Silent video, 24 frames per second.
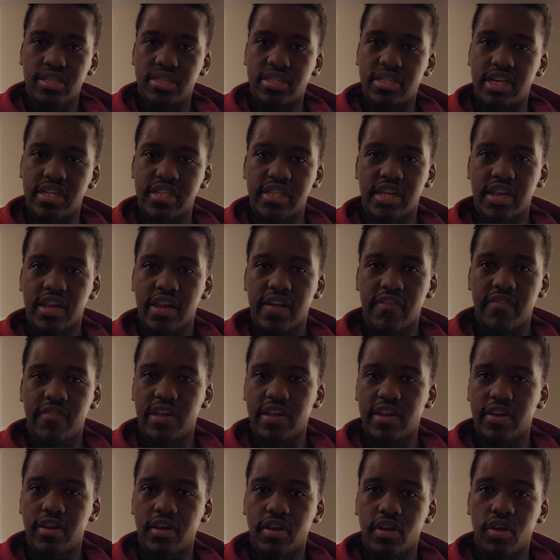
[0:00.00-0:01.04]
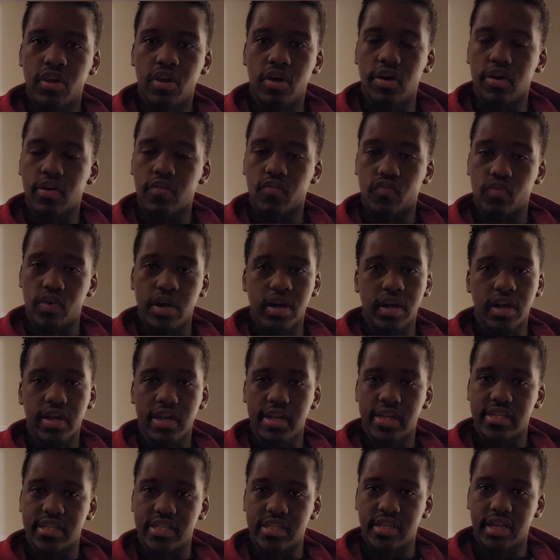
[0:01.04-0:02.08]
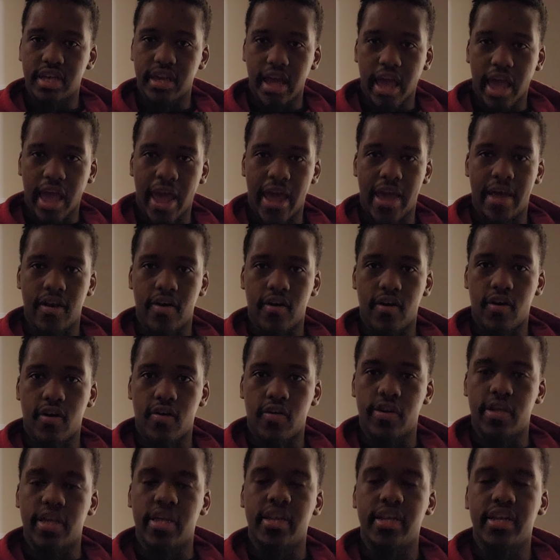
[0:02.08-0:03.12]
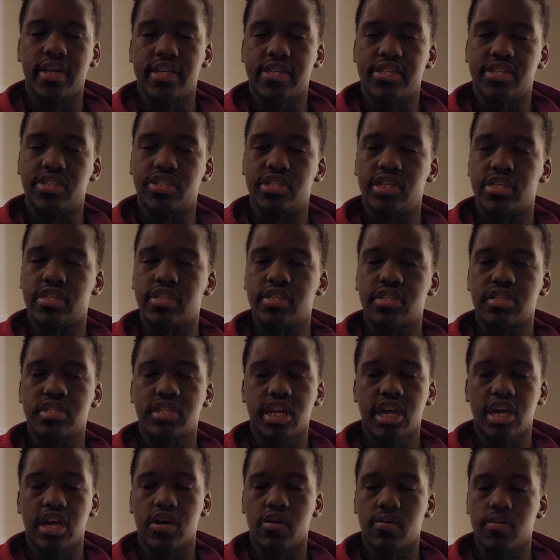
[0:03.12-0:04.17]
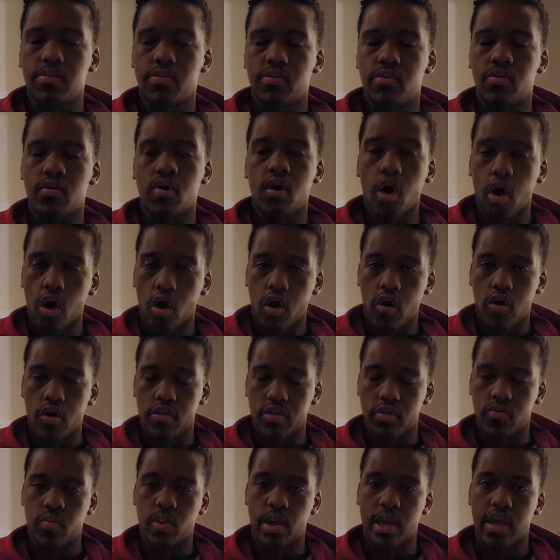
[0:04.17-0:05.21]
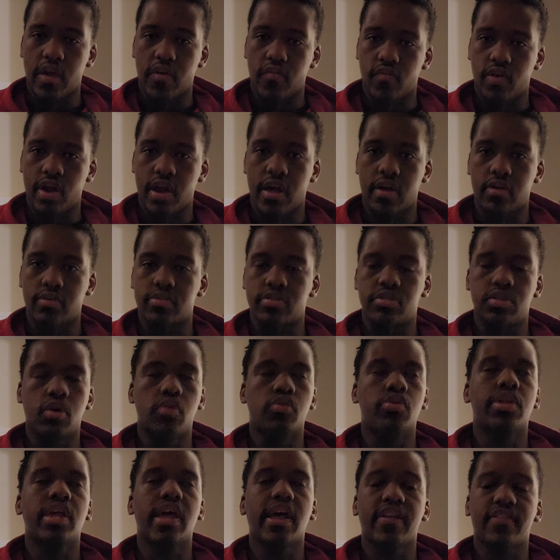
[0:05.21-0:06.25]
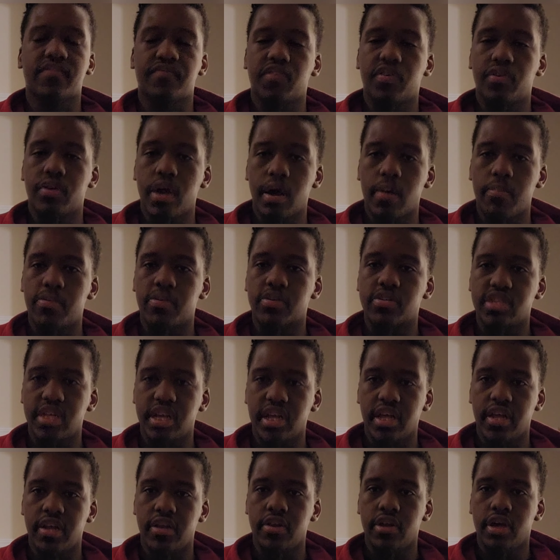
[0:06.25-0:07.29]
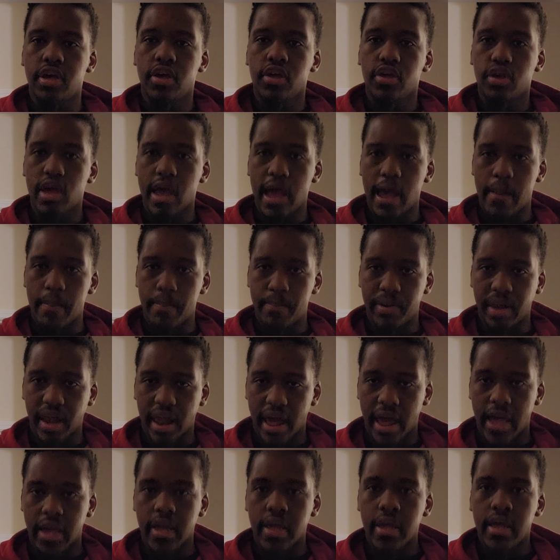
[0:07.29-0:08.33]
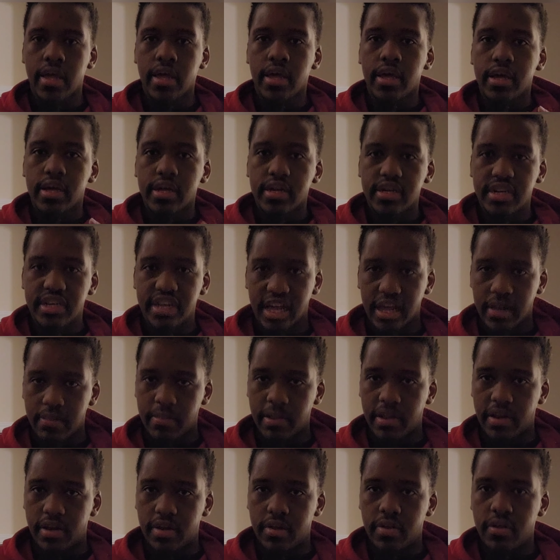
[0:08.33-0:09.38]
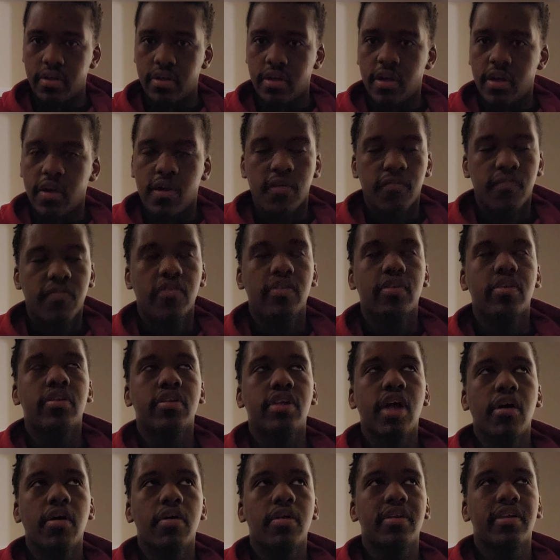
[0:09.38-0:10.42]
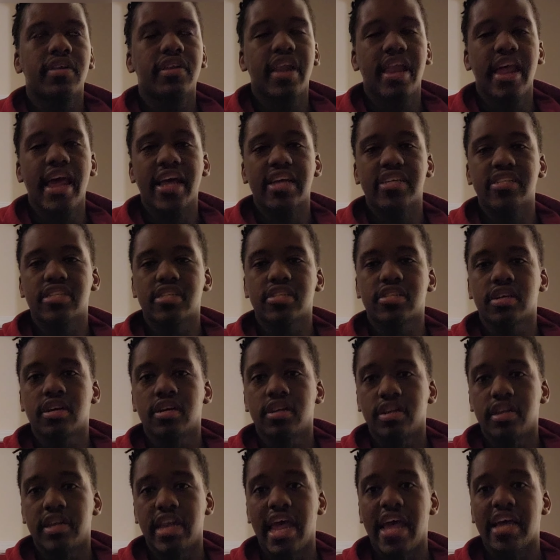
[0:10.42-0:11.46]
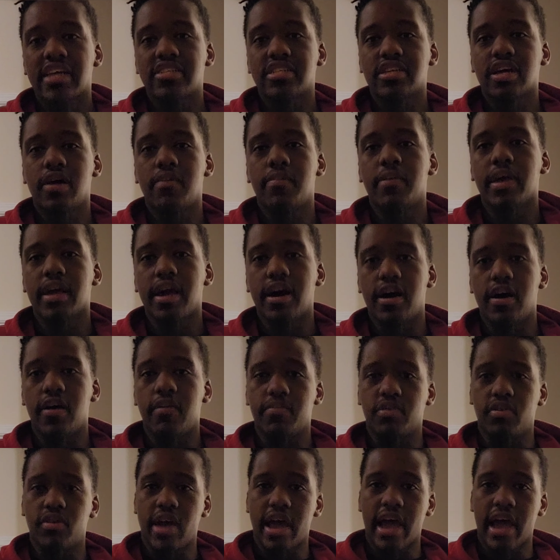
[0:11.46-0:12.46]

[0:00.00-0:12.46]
doesn't even look realistic at all. It is just terrible all the way around. So yes, for number 10, you have Black Demon. For no, next next coming up, you